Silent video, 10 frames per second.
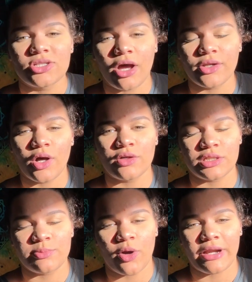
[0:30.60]
John Knowles
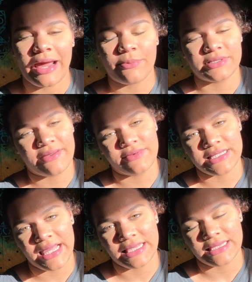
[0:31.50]
was born April 17,
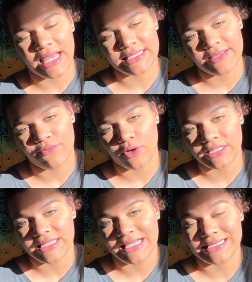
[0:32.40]

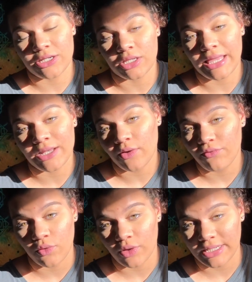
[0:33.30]
1946 in Orlando,
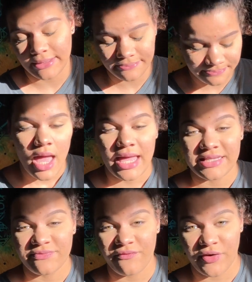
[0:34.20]
Florida.
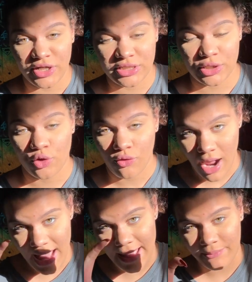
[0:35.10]
His first
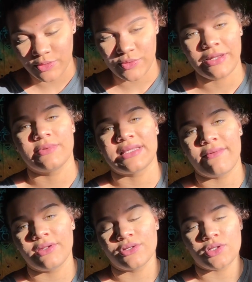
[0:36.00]
crime was when he was
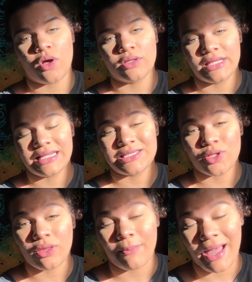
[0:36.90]
seven years old and he
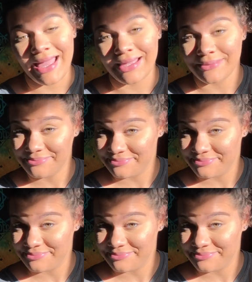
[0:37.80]
stole a bike.